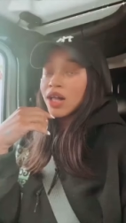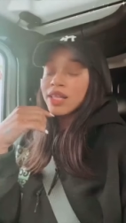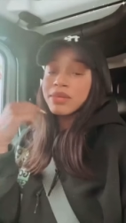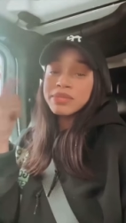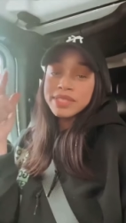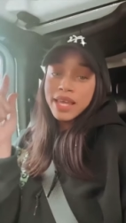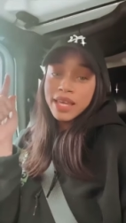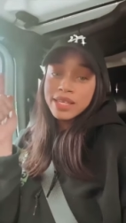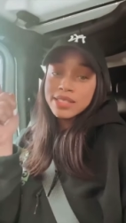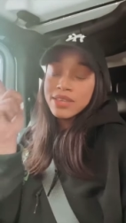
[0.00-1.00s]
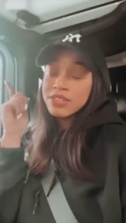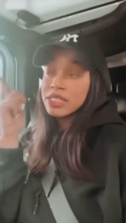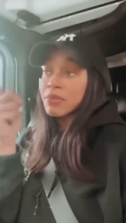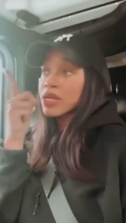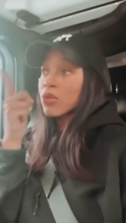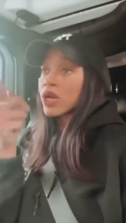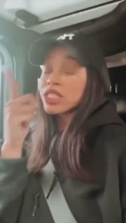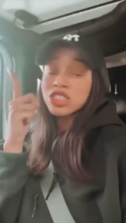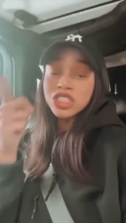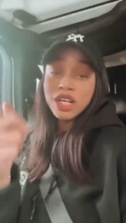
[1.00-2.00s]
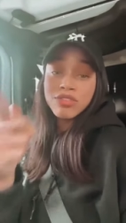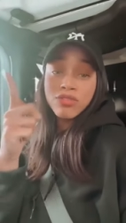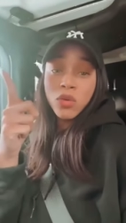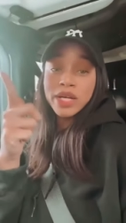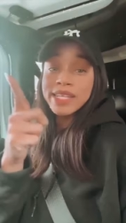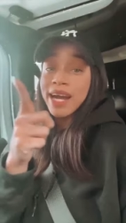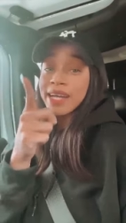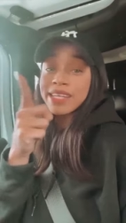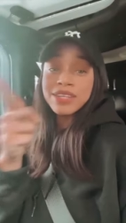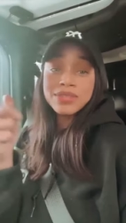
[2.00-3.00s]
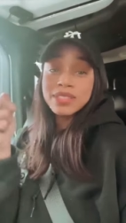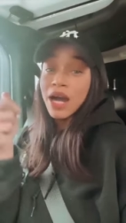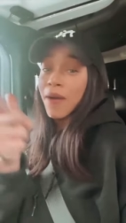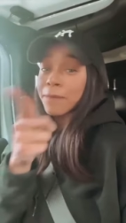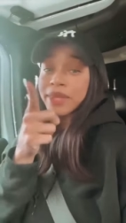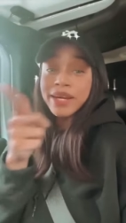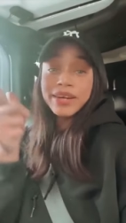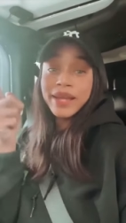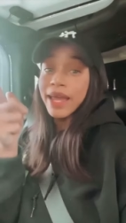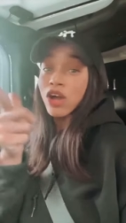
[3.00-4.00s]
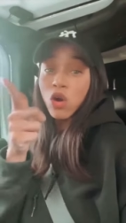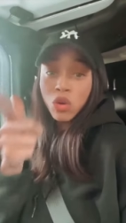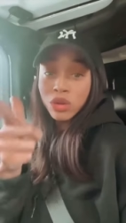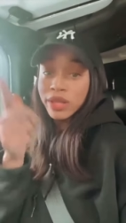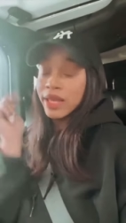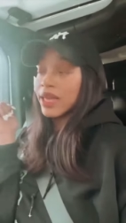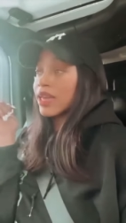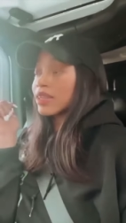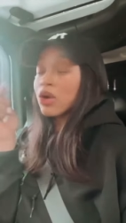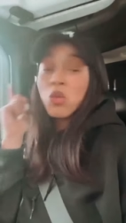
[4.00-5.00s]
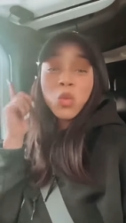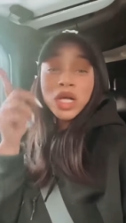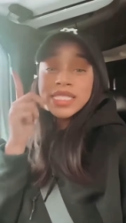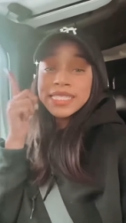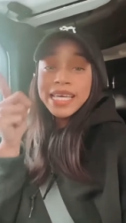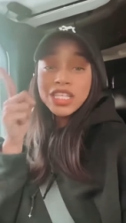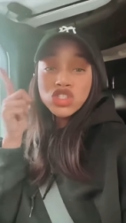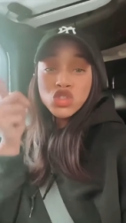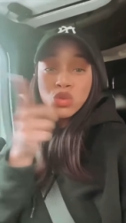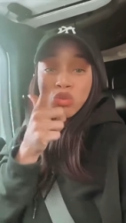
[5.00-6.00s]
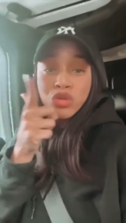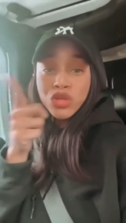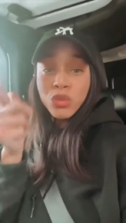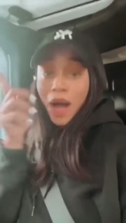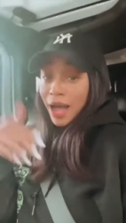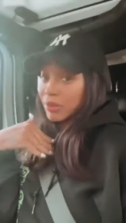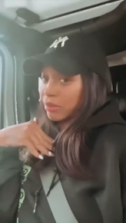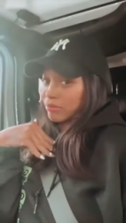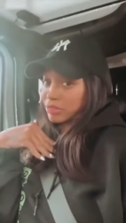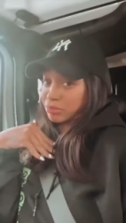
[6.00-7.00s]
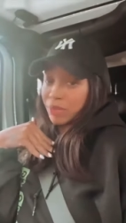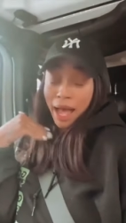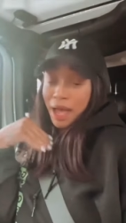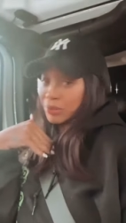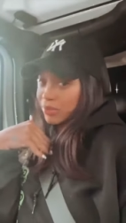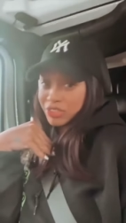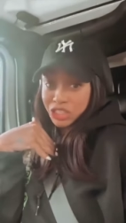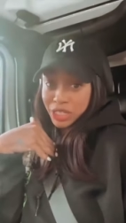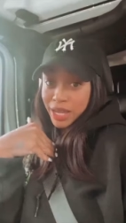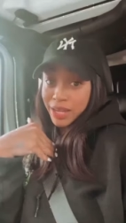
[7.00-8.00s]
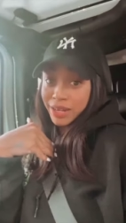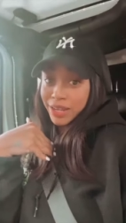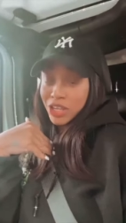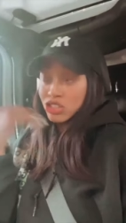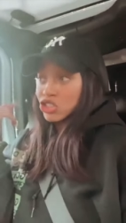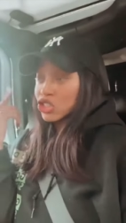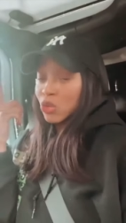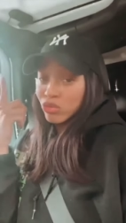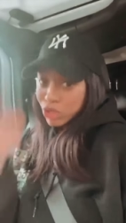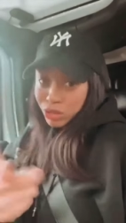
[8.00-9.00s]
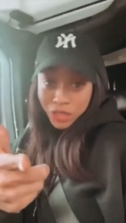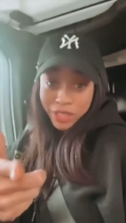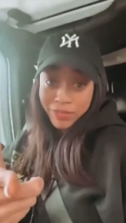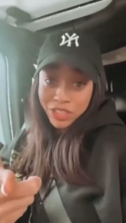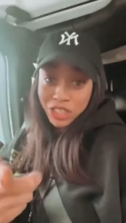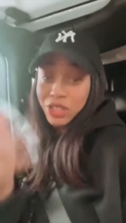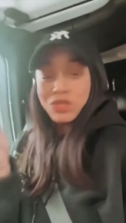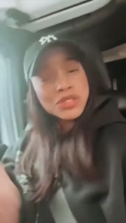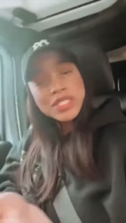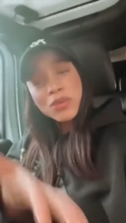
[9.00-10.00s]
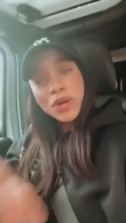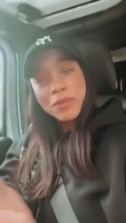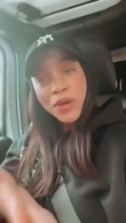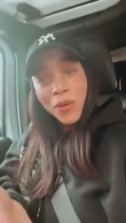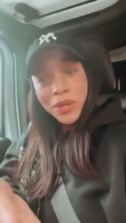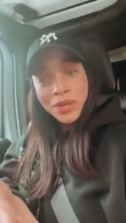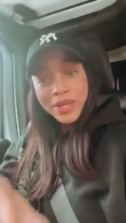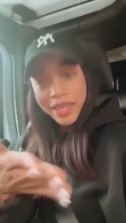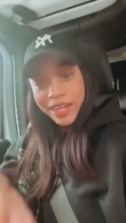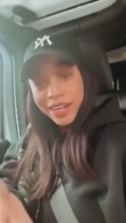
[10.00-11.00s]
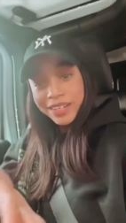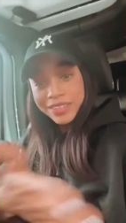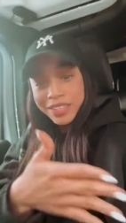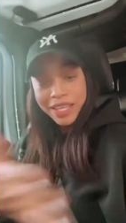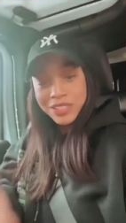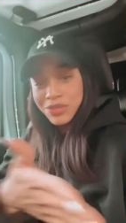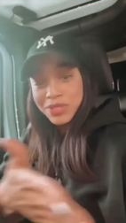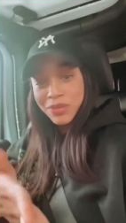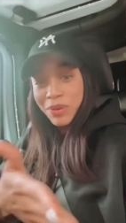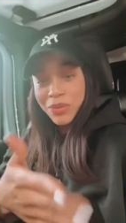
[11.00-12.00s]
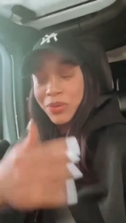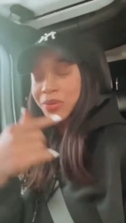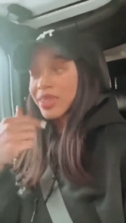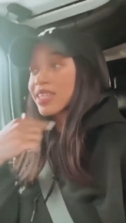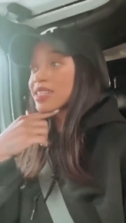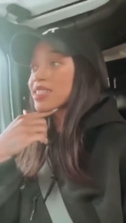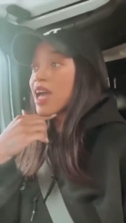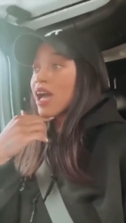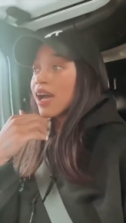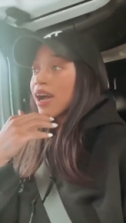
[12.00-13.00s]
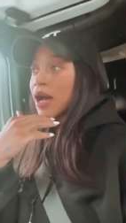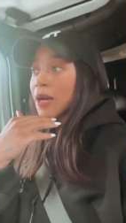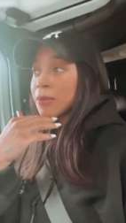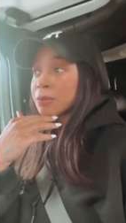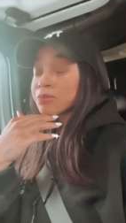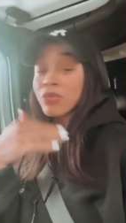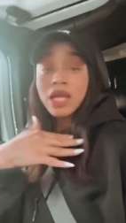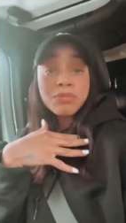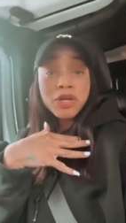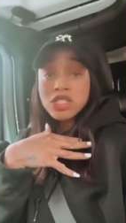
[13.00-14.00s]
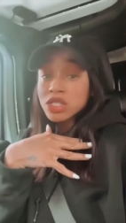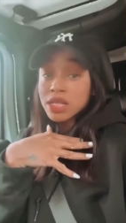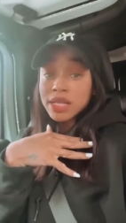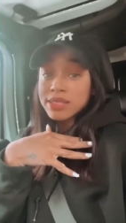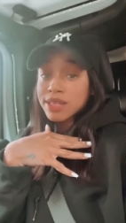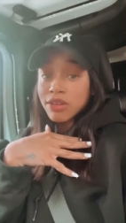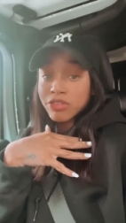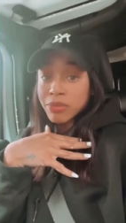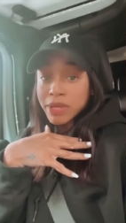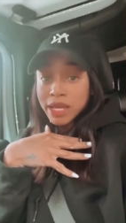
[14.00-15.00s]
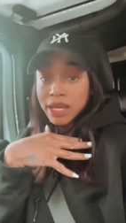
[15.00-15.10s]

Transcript: all I'm saying is if somebody wanted to shove 49 needles up their a hole, what's it to you? I don't give a, I don't give a shit. So you shouldn't give a shit. Do you see where I'm going here? Like, do you see where I'm going with this? Um, personally, it's not for me.